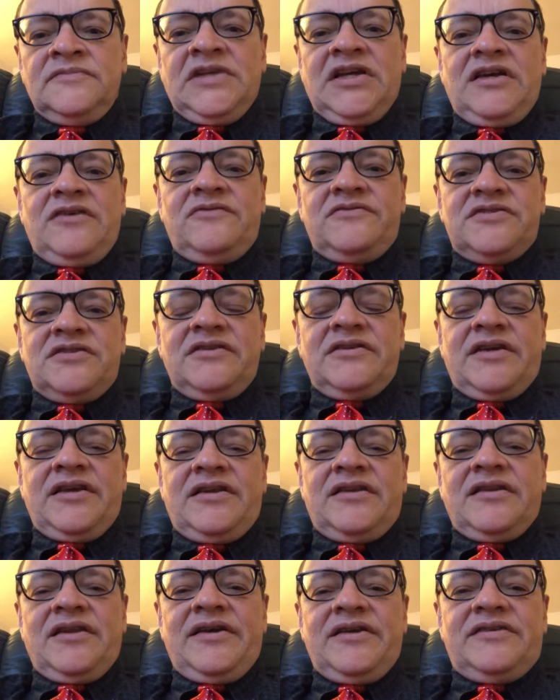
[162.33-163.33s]
always,
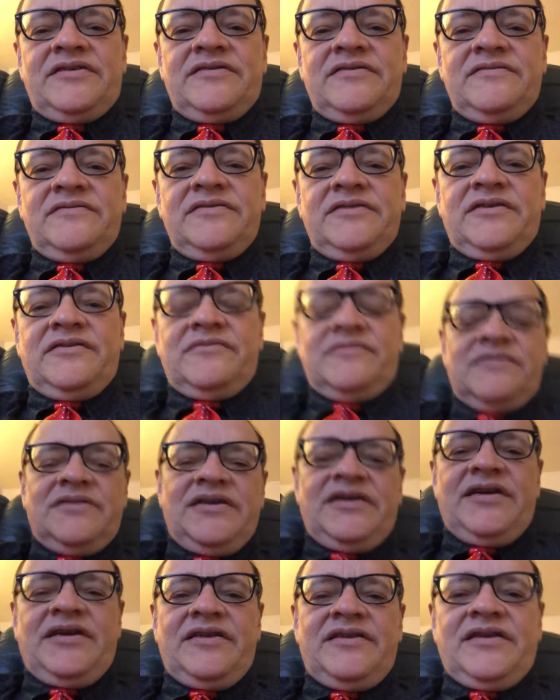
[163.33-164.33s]
again, like to,
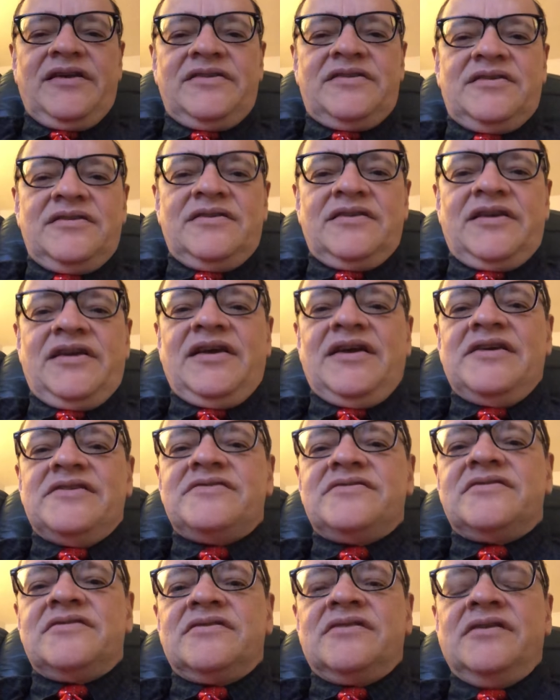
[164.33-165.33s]
add that to the
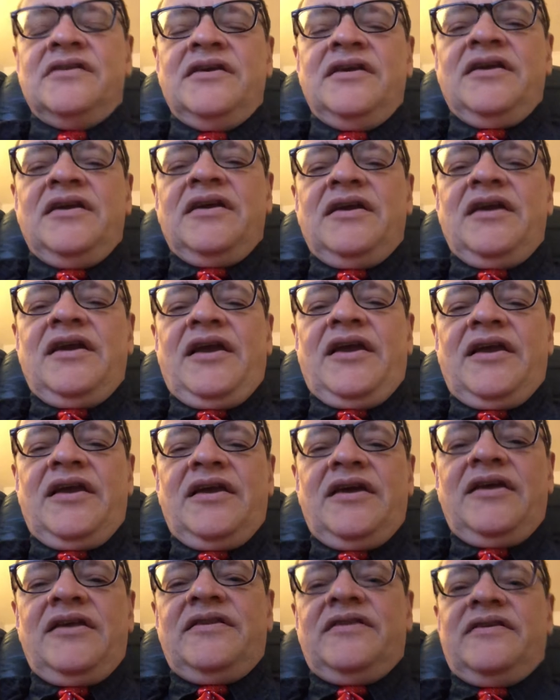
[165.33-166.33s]
guests
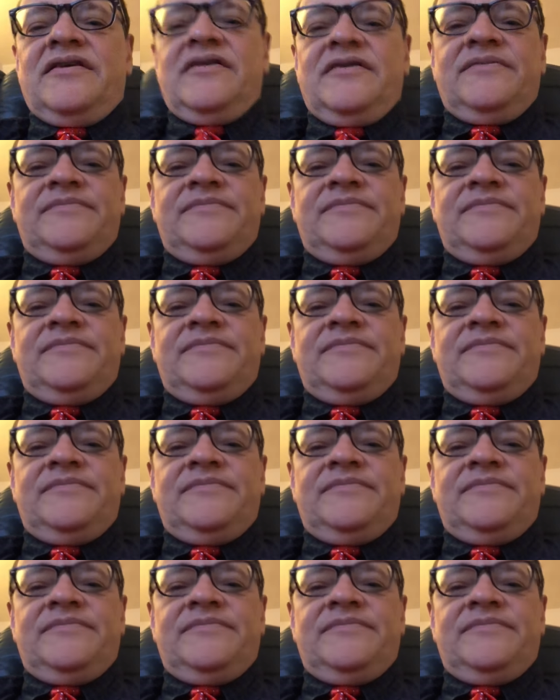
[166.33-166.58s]
and